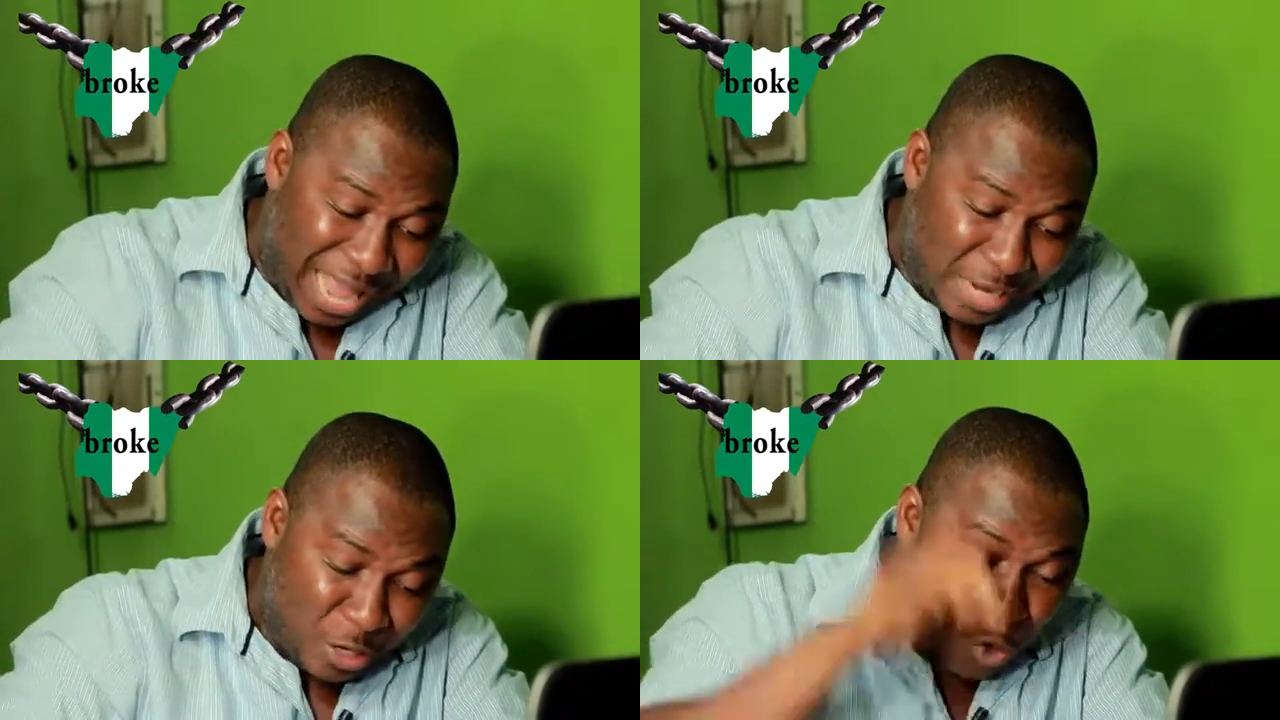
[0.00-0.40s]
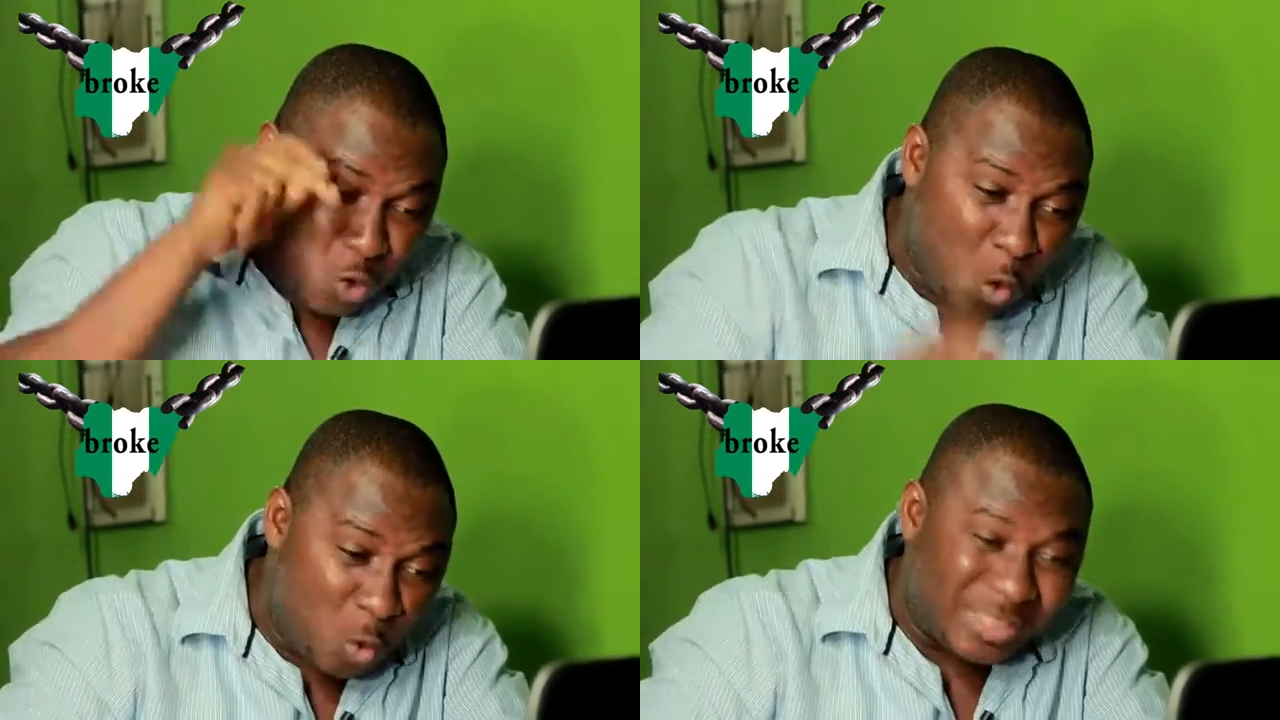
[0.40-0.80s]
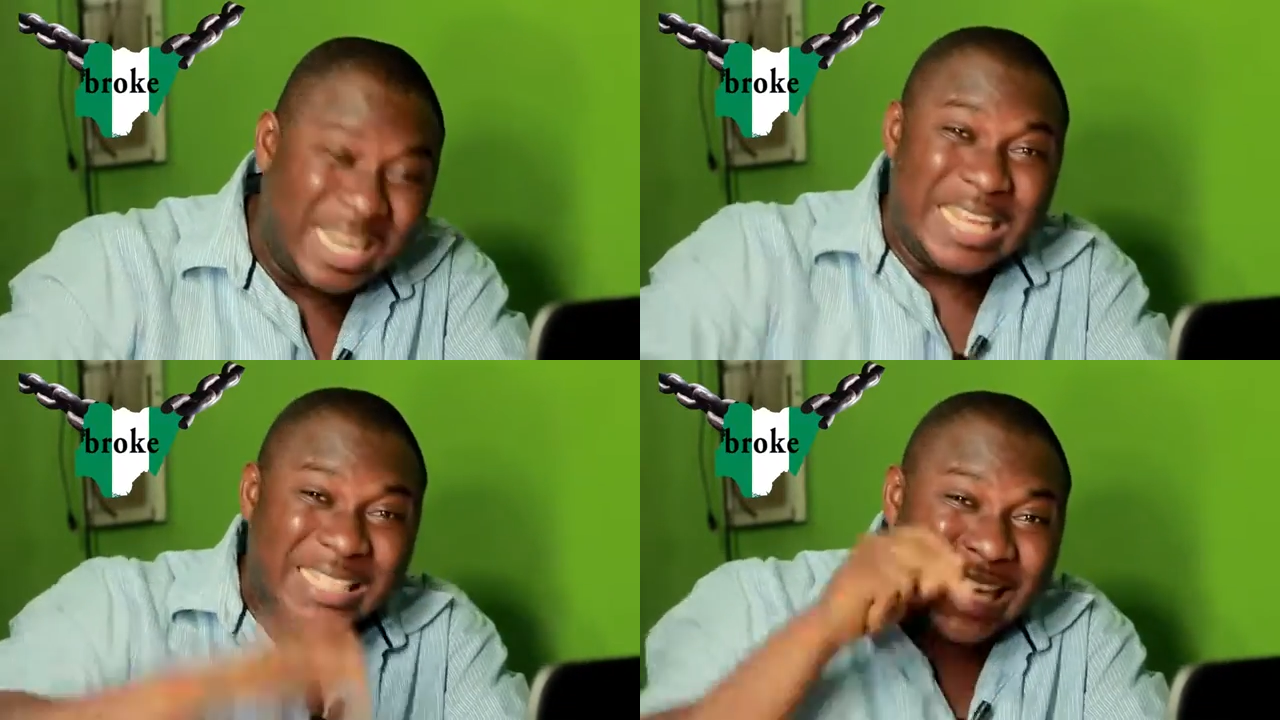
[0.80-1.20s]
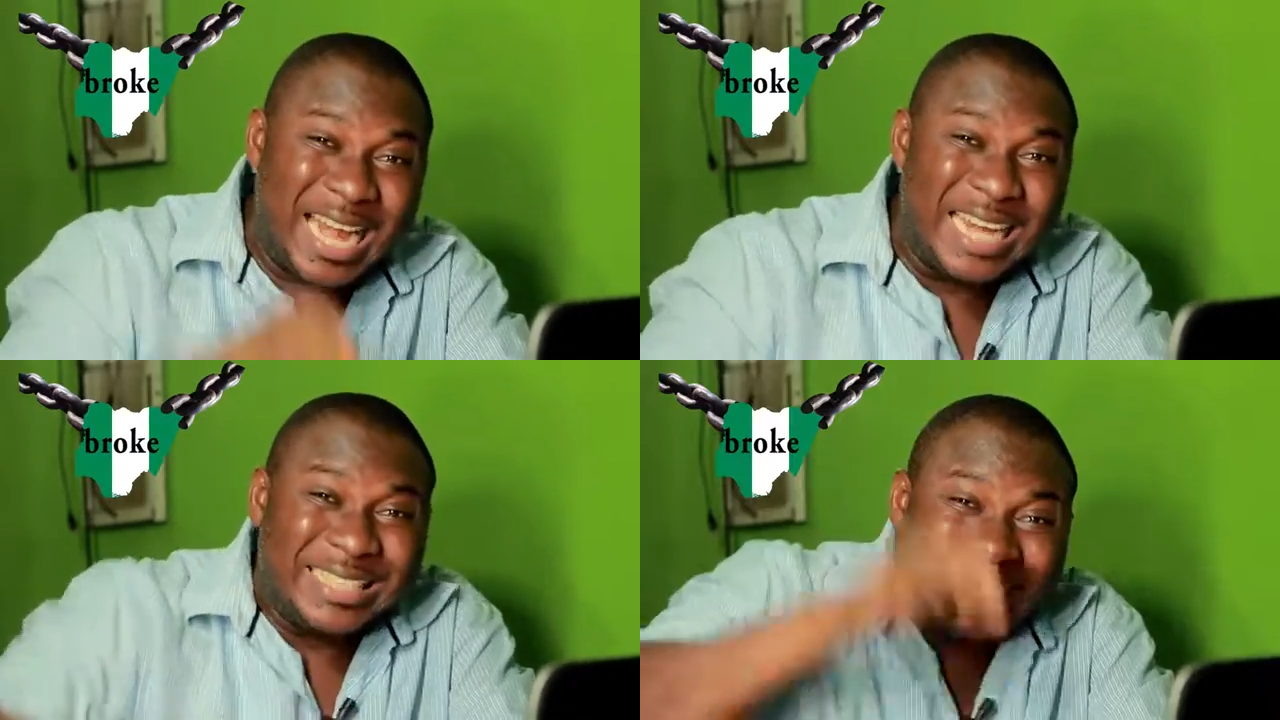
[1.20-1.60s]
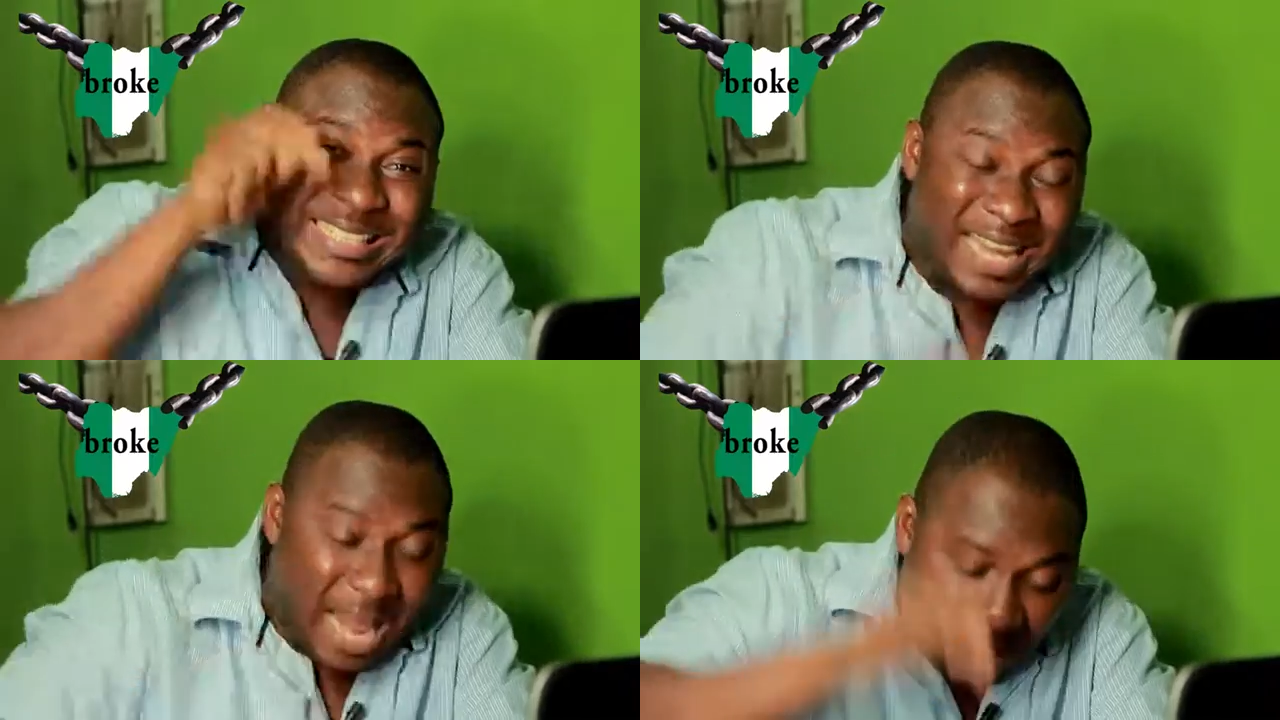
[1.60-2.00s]
cannot generate
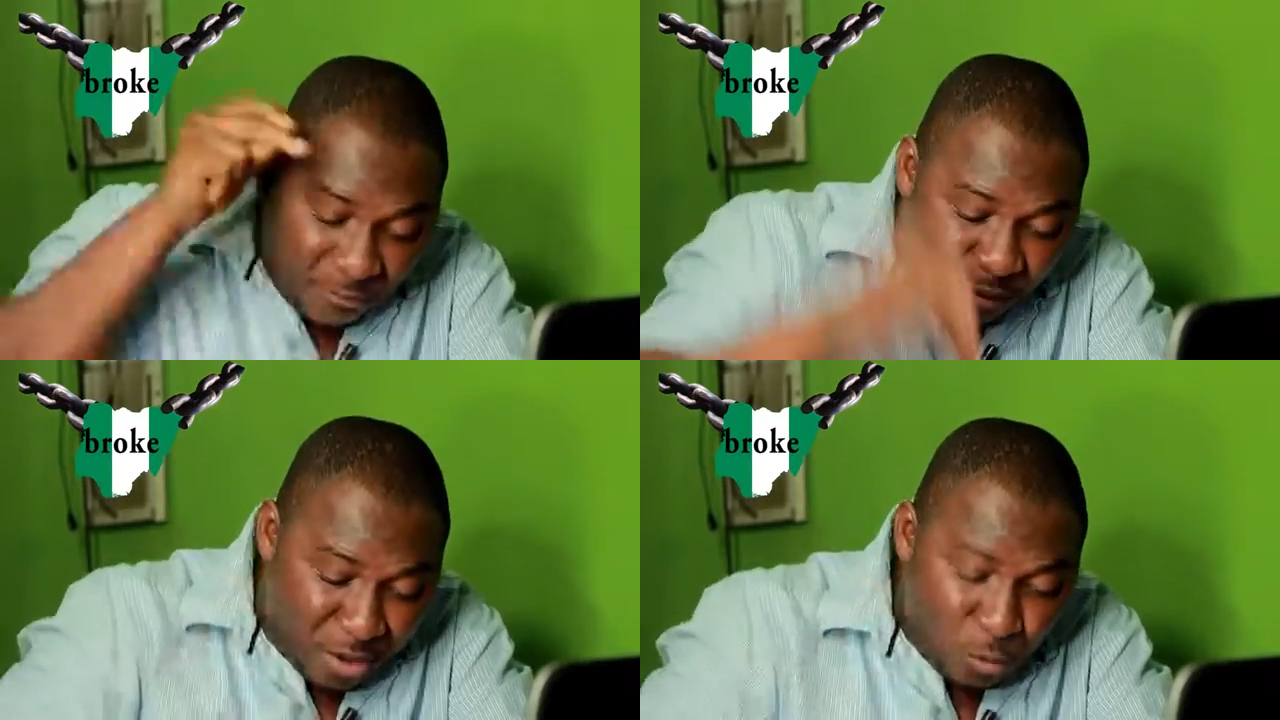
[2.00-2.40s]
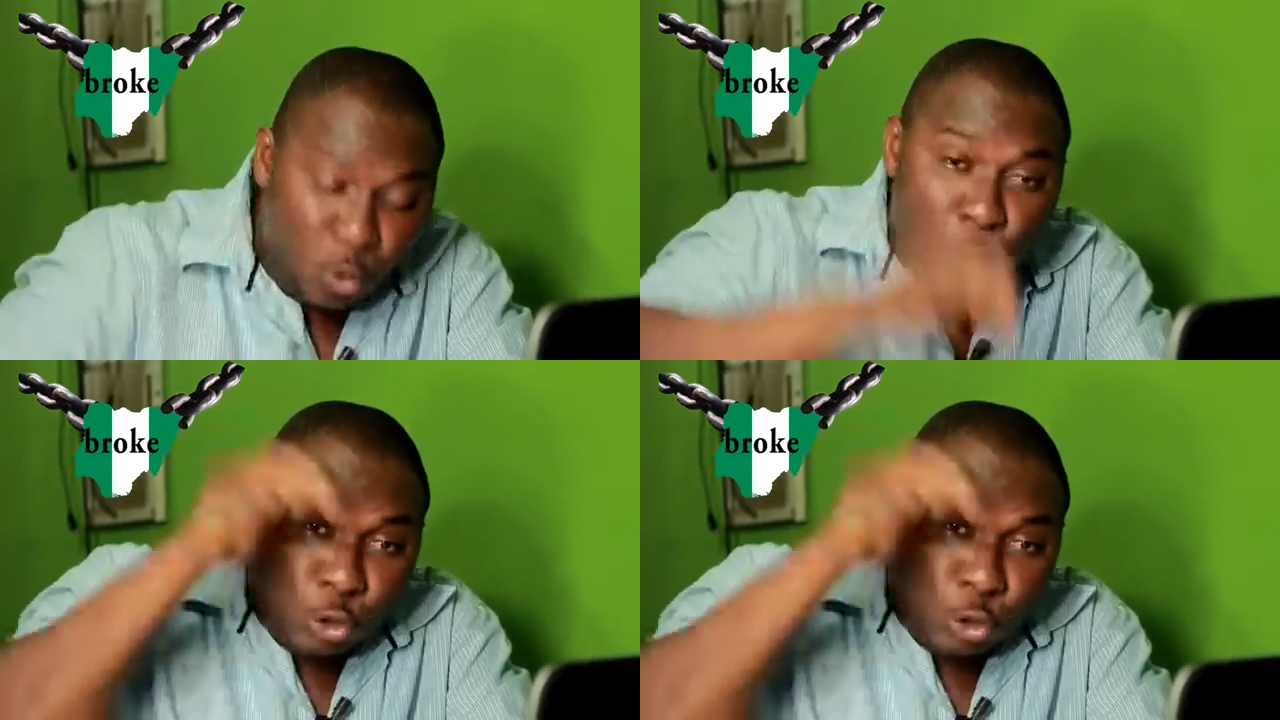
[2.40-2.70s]
internal revenue